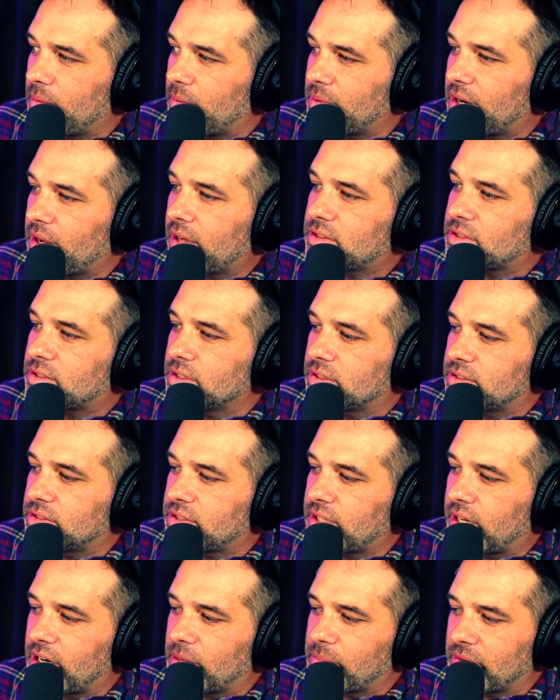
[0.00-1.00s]
I'm going to actually
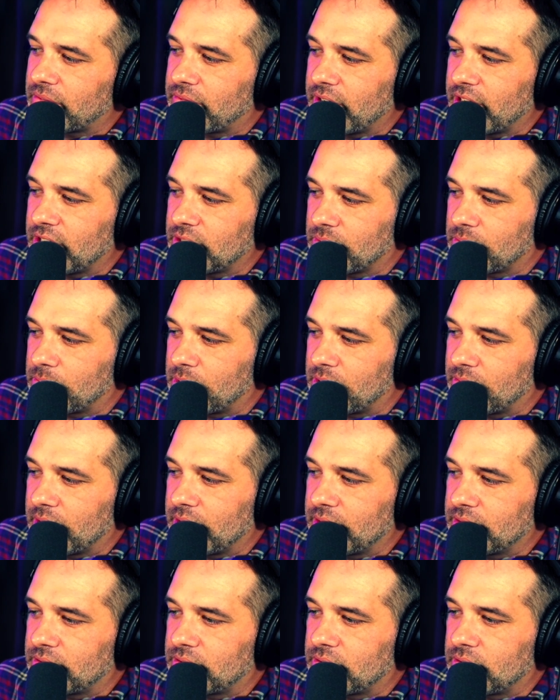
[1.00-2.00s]
set it up on Facebook. I'm going to
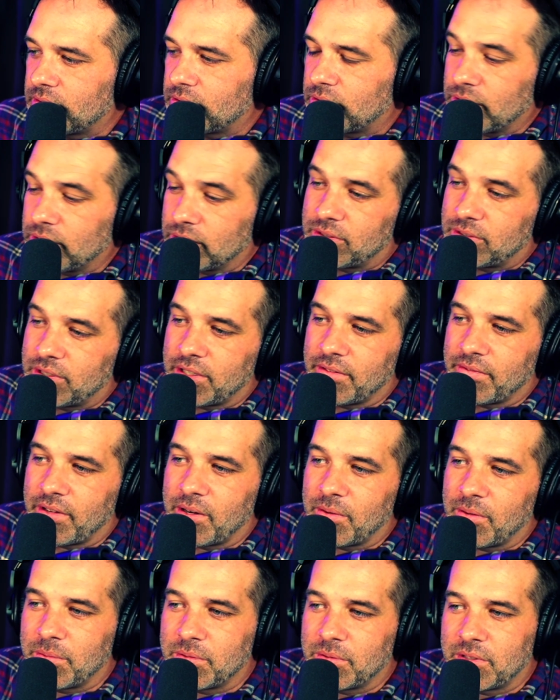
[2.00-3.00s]
raise or see if
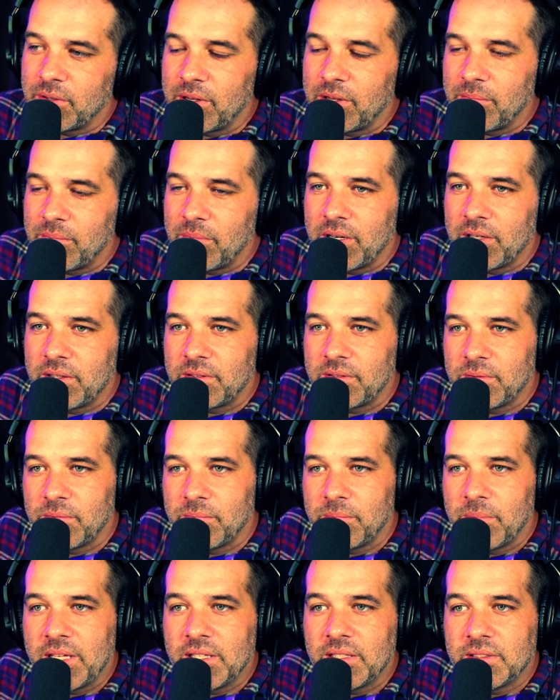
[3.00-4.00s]
anyone will donate money to
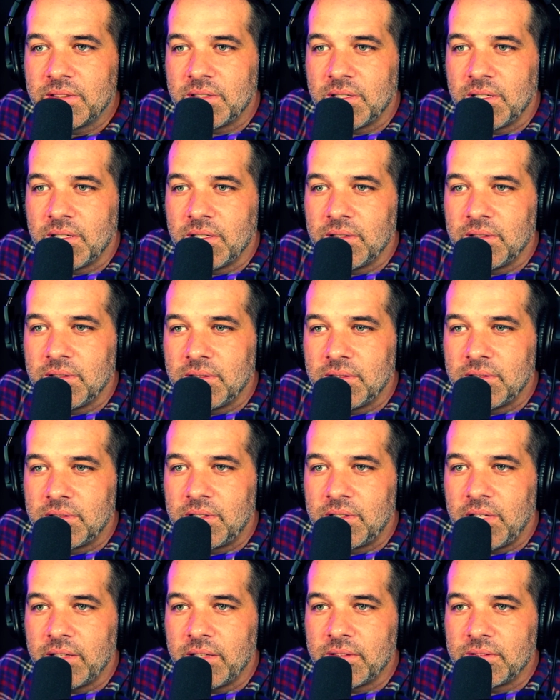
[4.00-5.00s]
men's
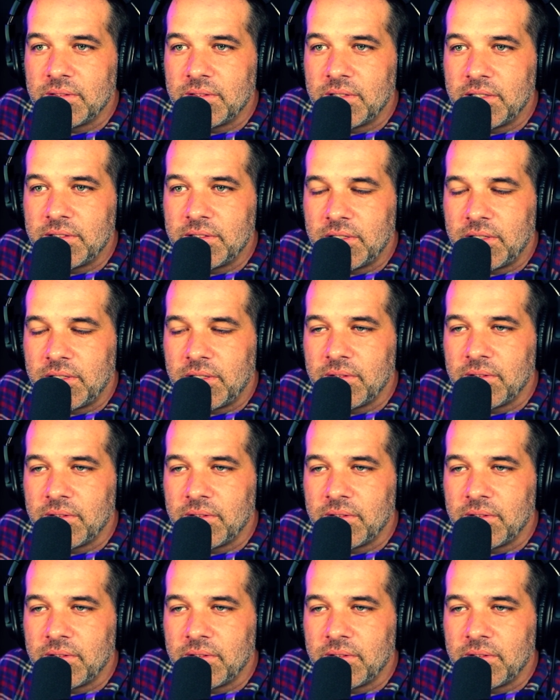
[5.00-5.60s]
cancer, testicular.